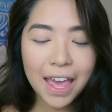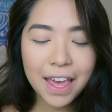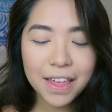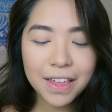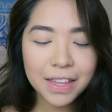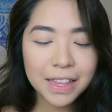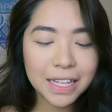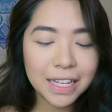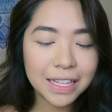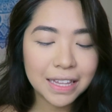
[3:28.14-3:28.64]

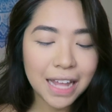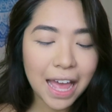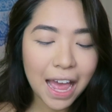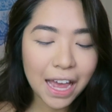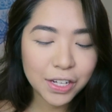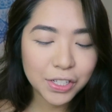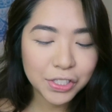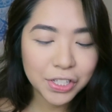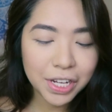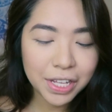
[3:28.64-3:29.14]
And the
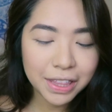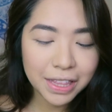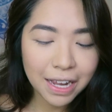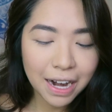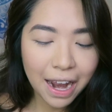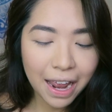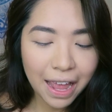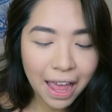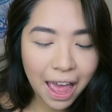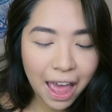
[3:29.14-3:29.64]
last shade
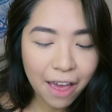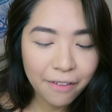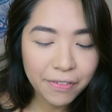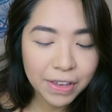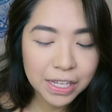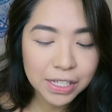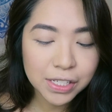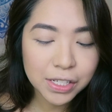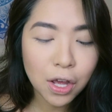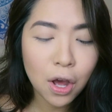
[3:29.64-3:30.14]
that I
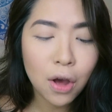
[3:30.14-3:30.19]
have is